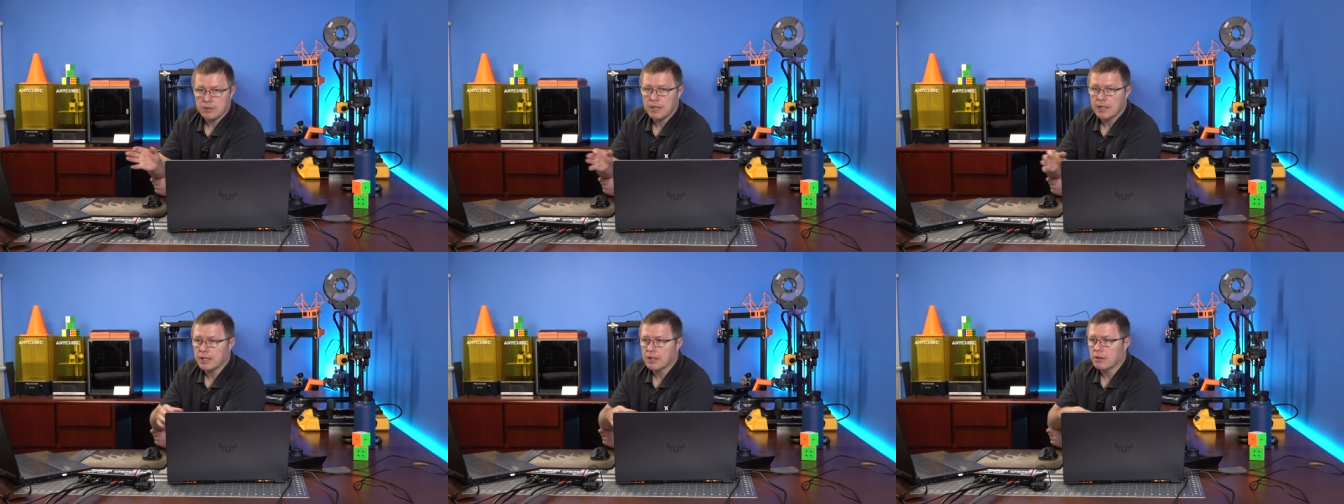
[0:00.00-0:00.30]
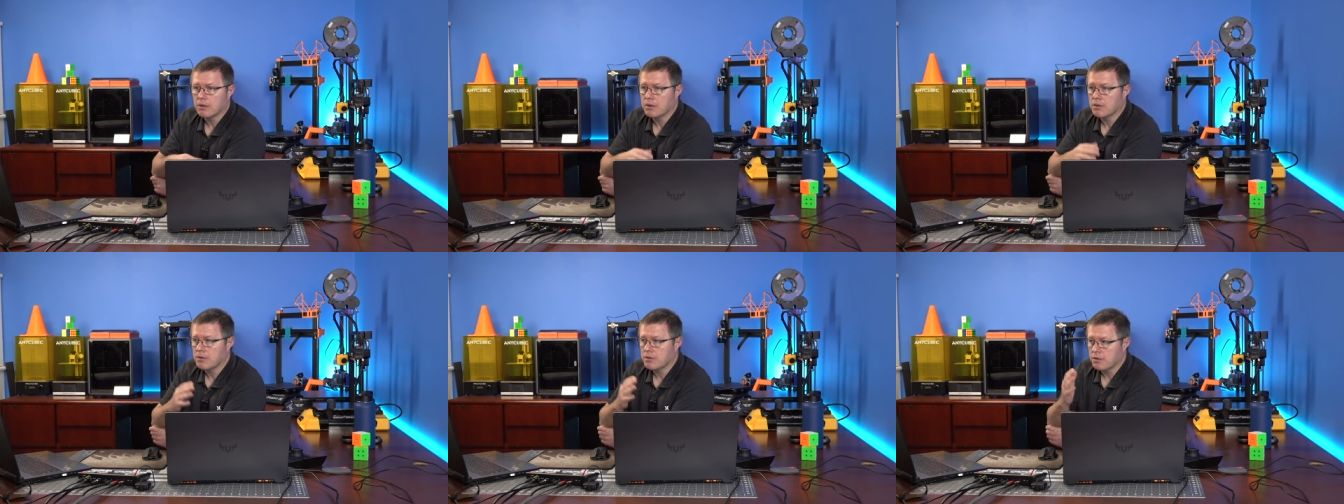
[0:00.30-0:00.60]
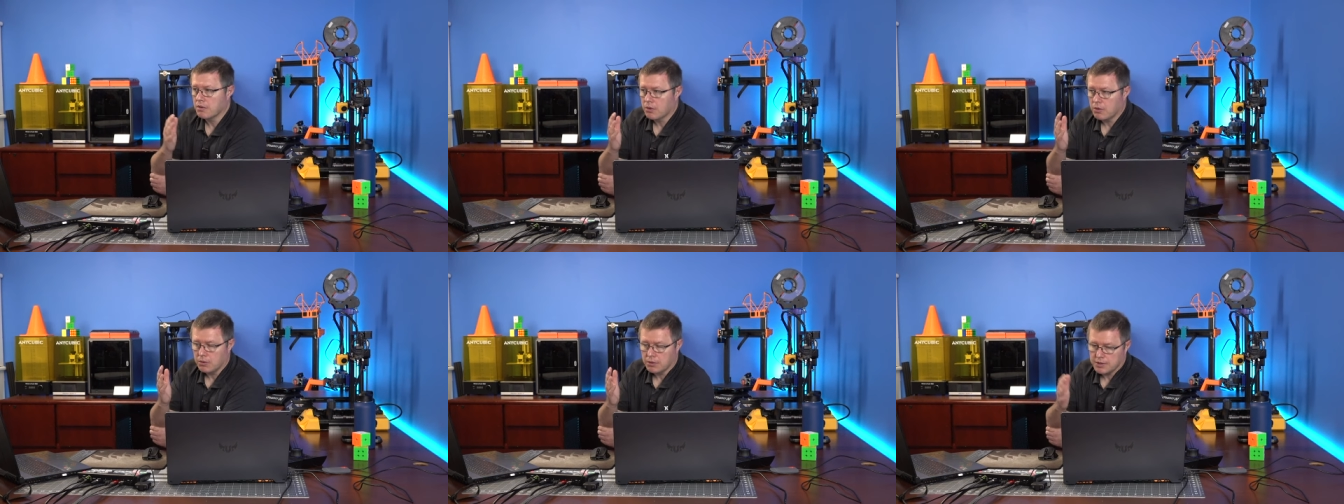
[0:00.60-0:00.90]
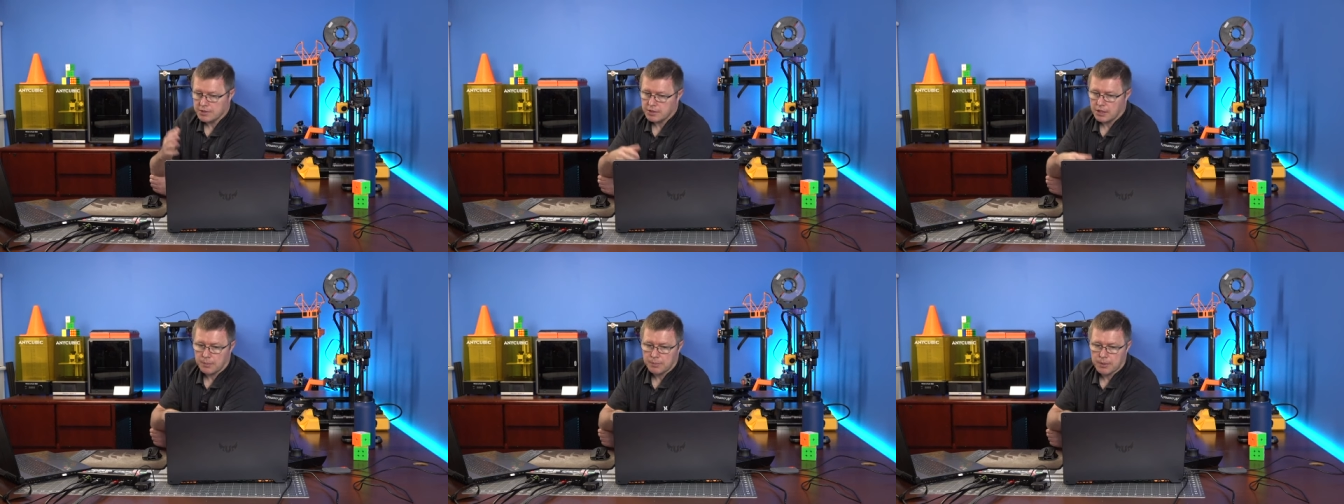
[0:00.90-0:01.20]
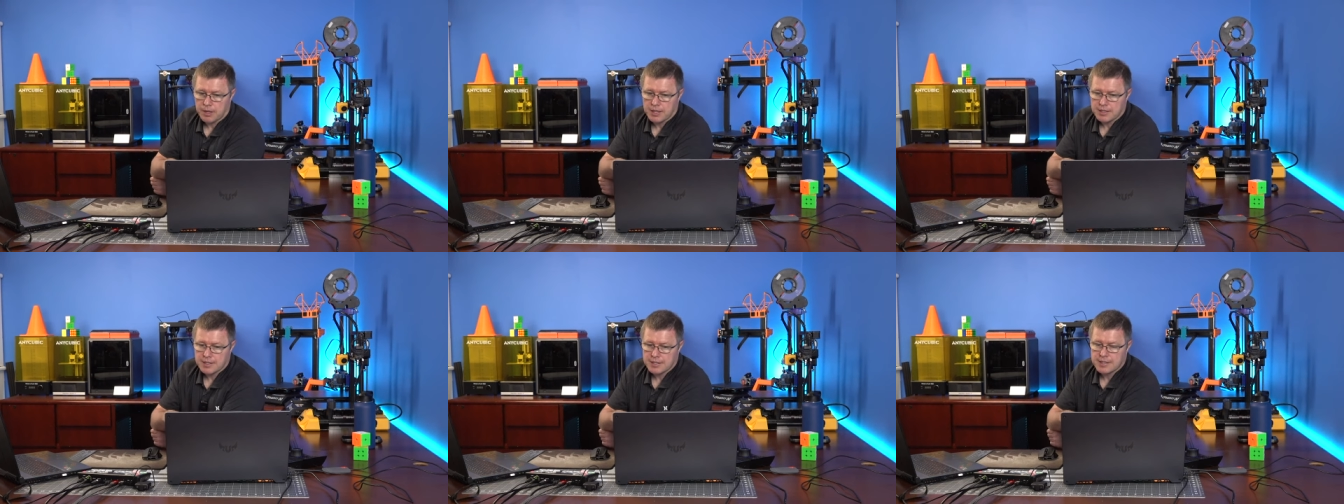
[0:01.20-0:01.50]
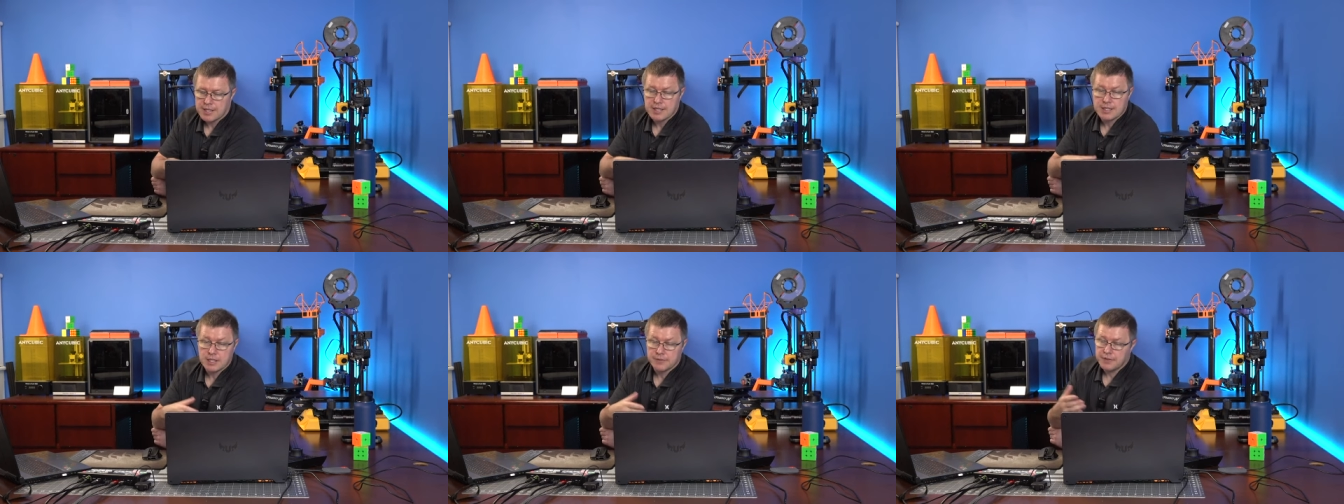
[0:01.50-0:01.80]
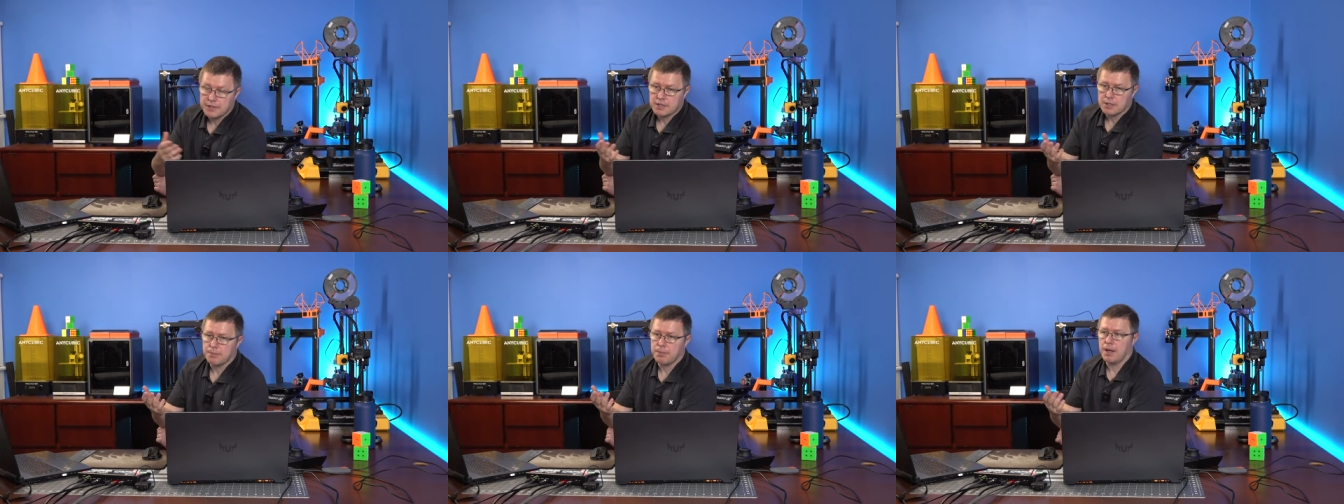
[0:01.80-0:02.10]
and going through the whole install process as if
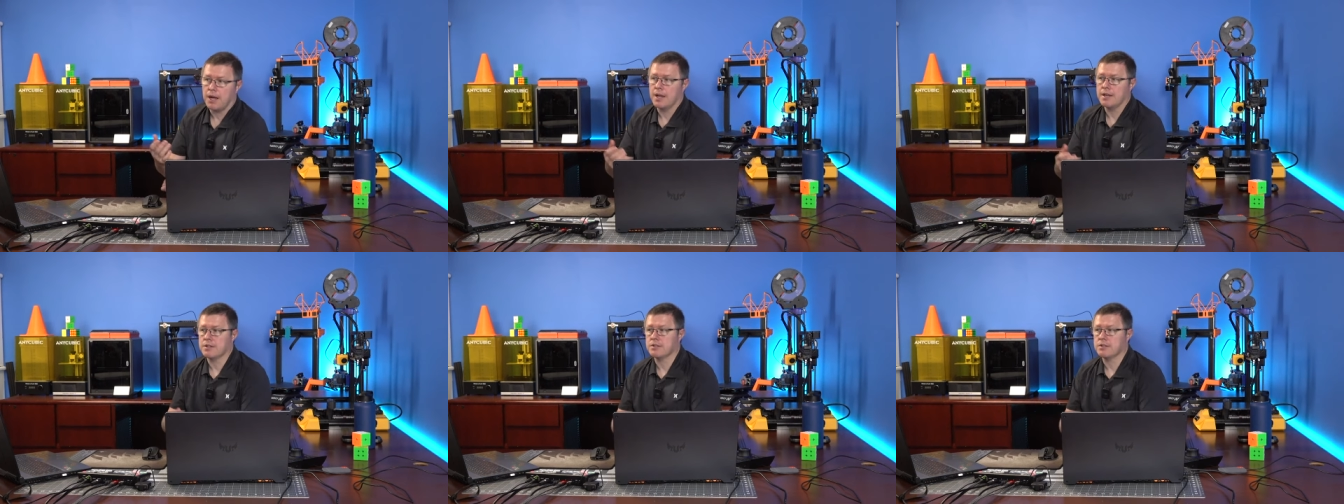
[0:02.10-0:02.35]
it's a Pi.